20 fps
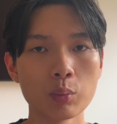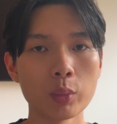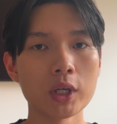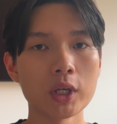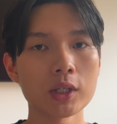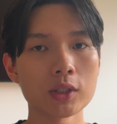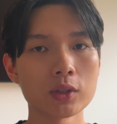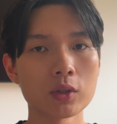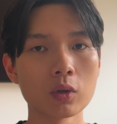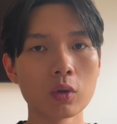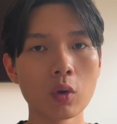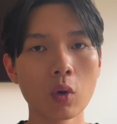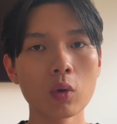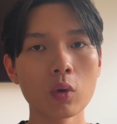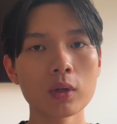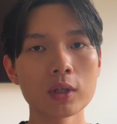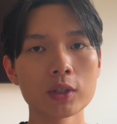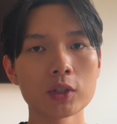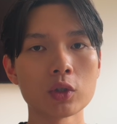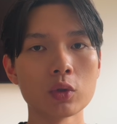because the
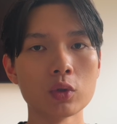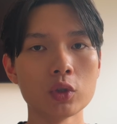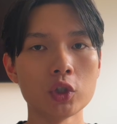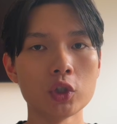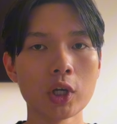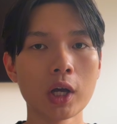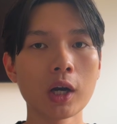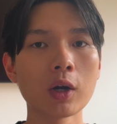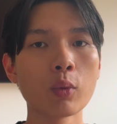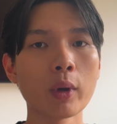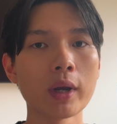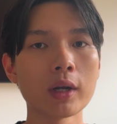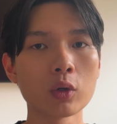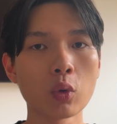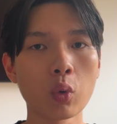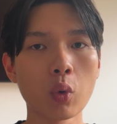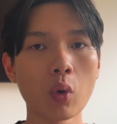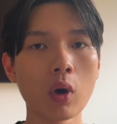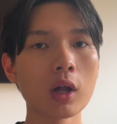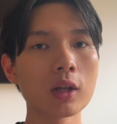goal is to generate
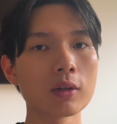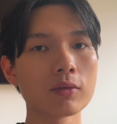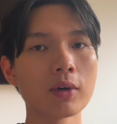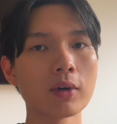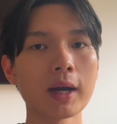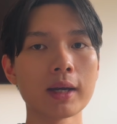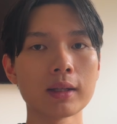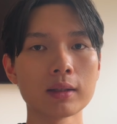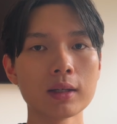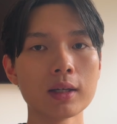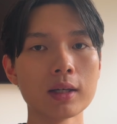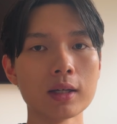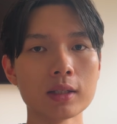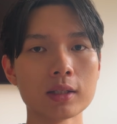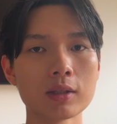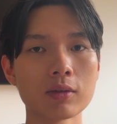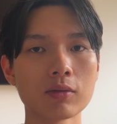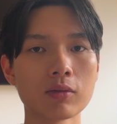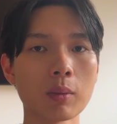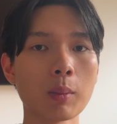qualified
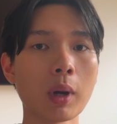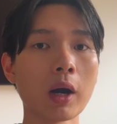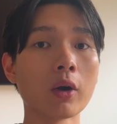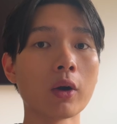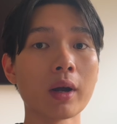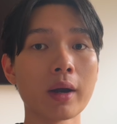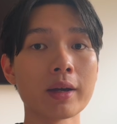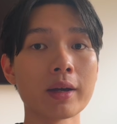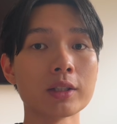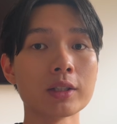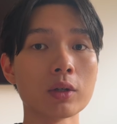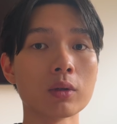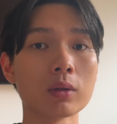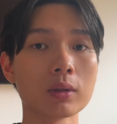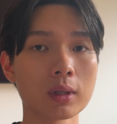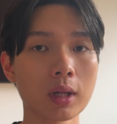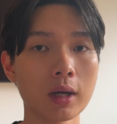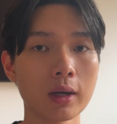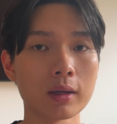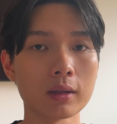leads from our ideal
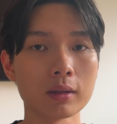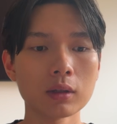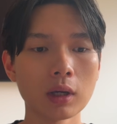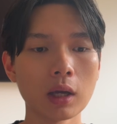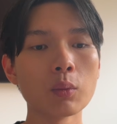client.